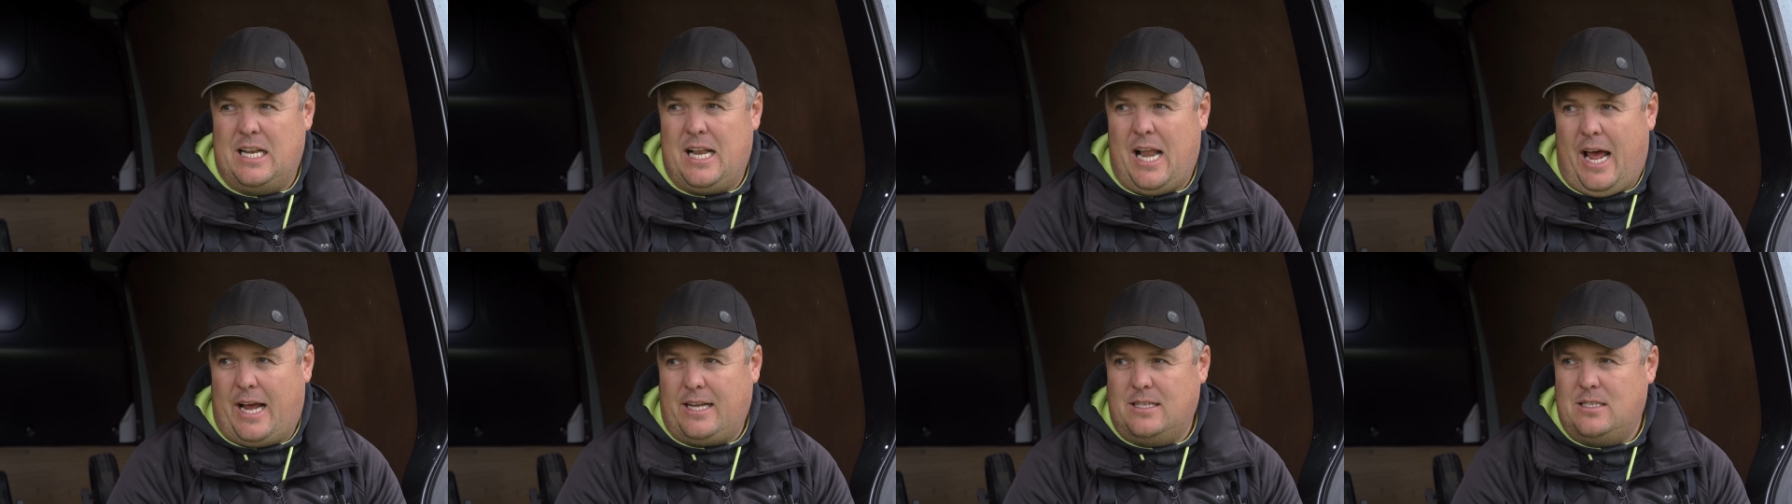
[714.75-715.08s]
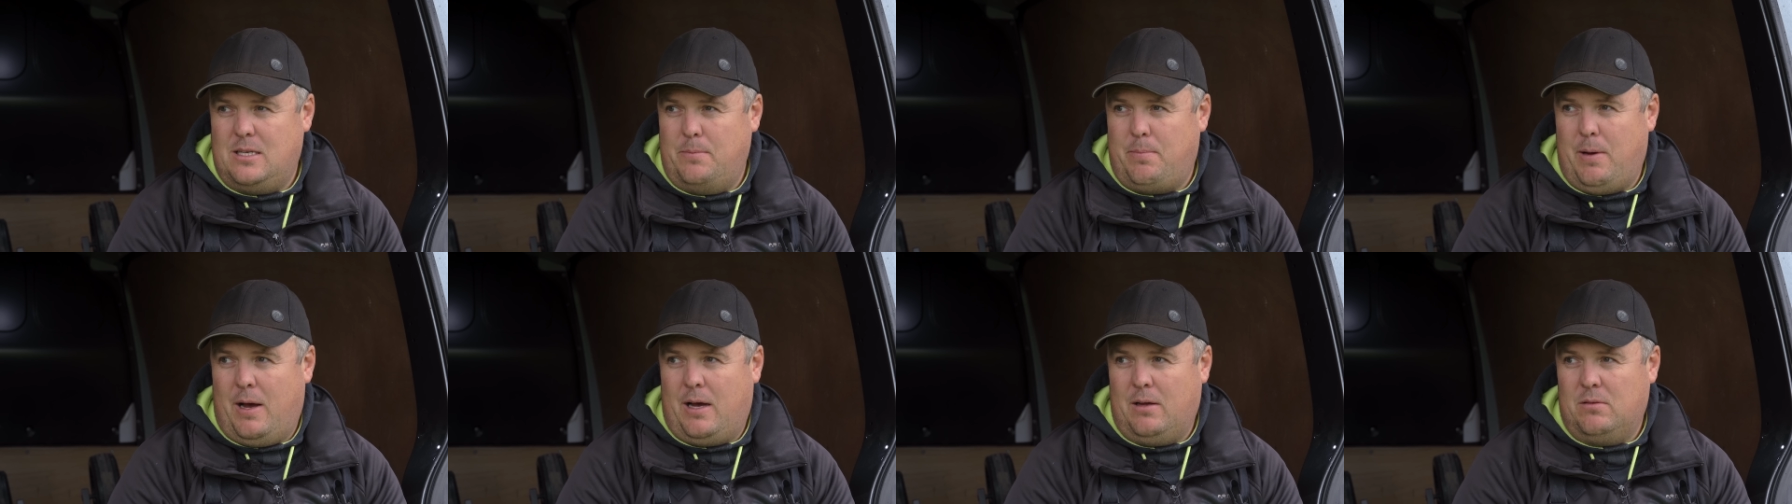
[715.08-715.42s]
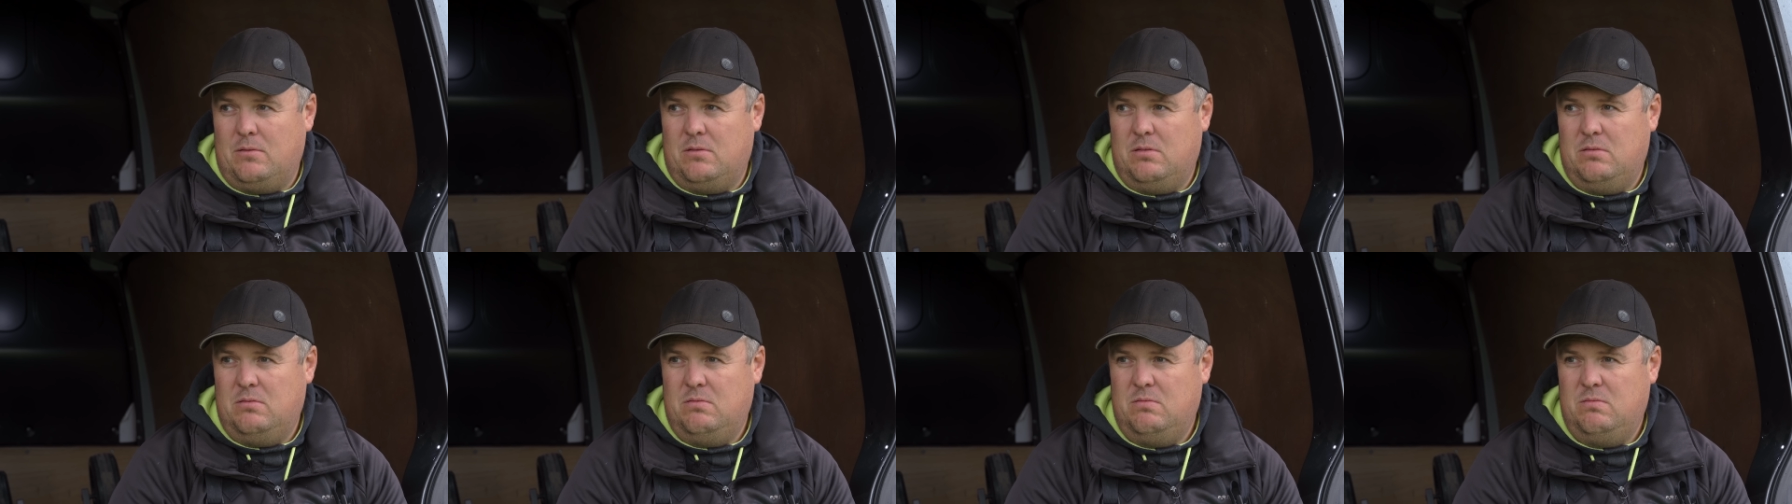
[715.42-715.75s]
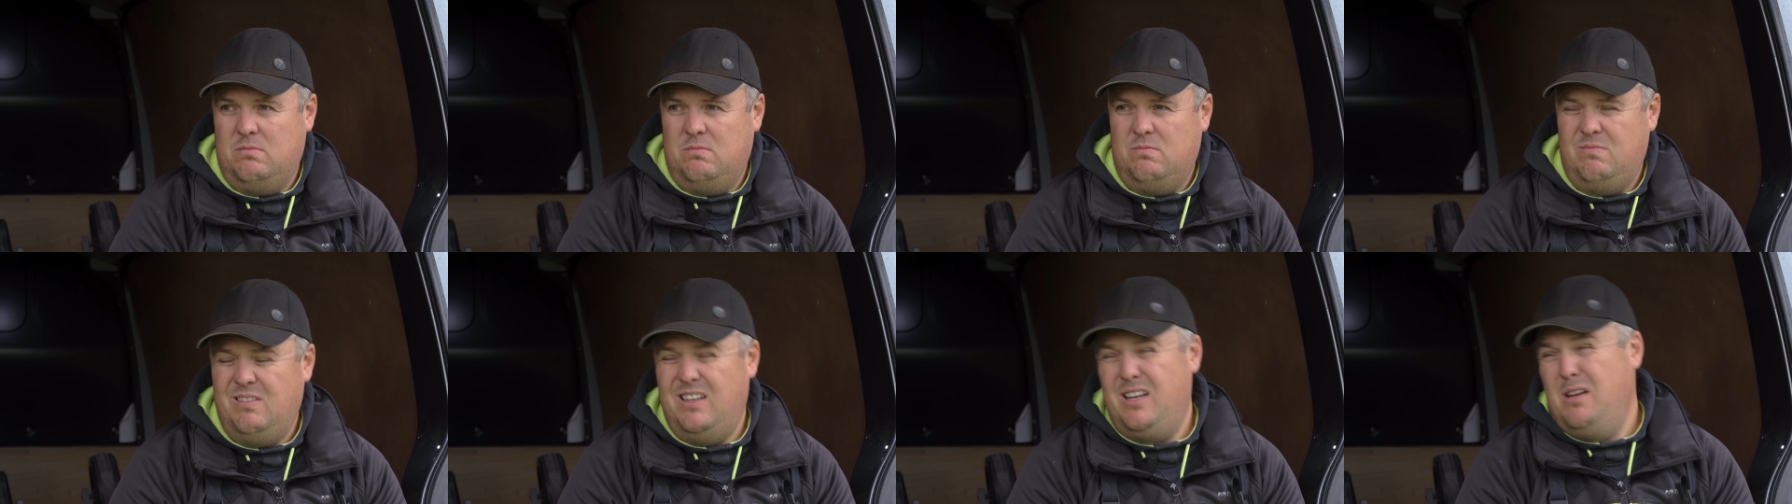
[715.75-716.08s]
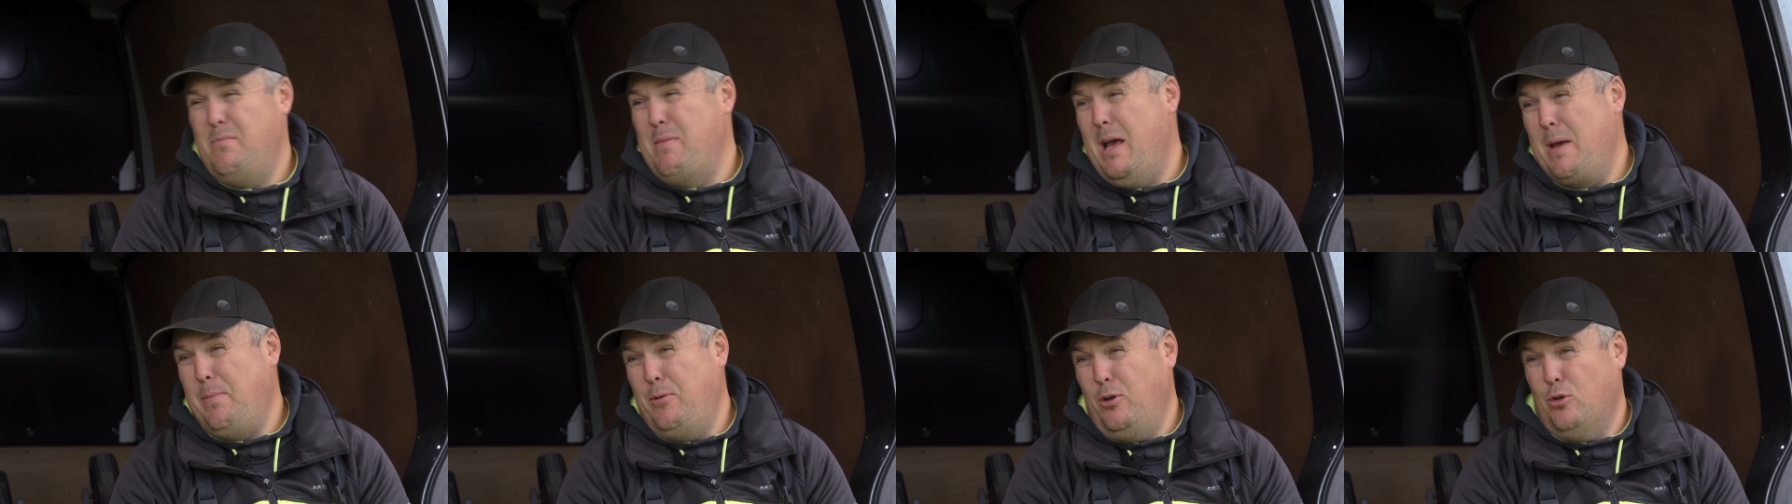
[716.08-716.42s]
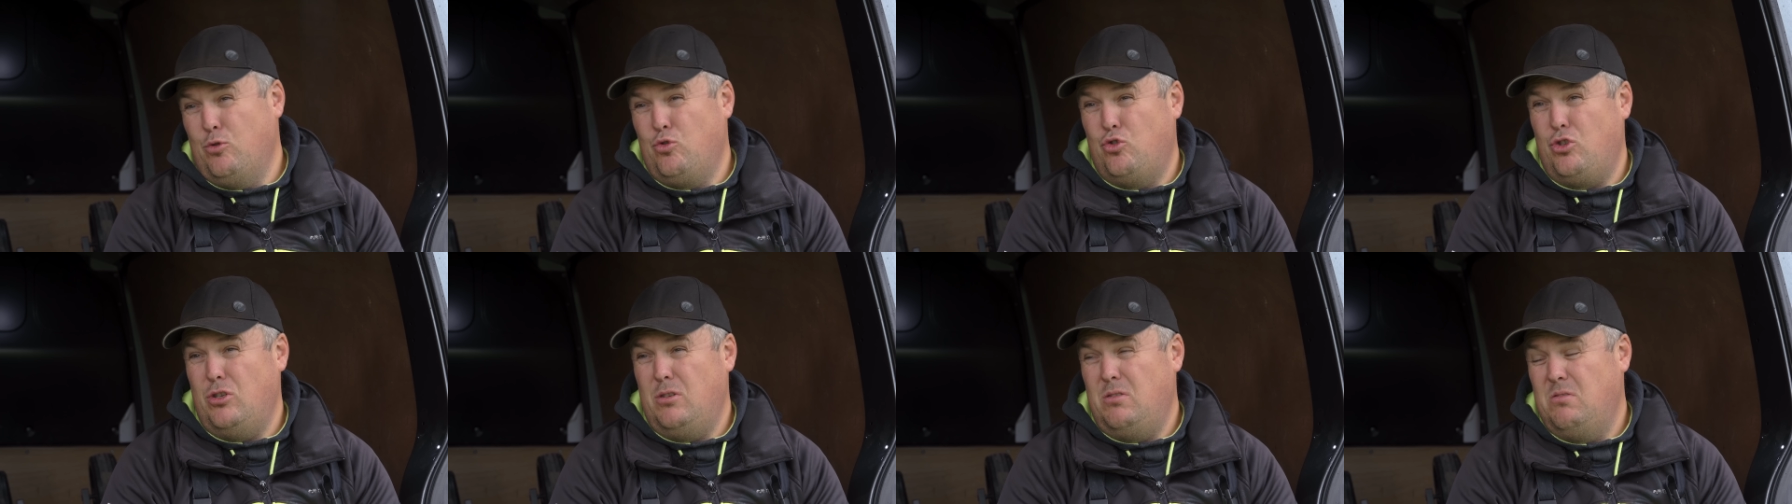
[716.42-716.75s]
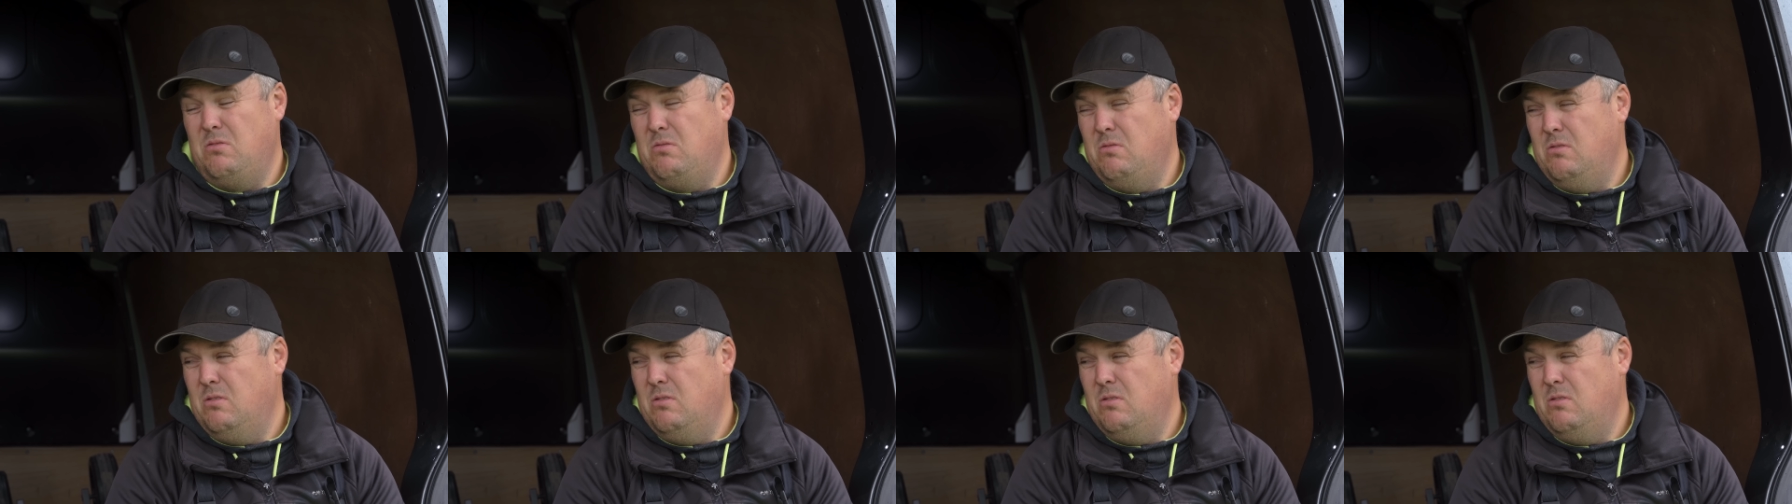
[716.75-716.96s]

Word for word: ninety pound. Right, uh, maybe hundred.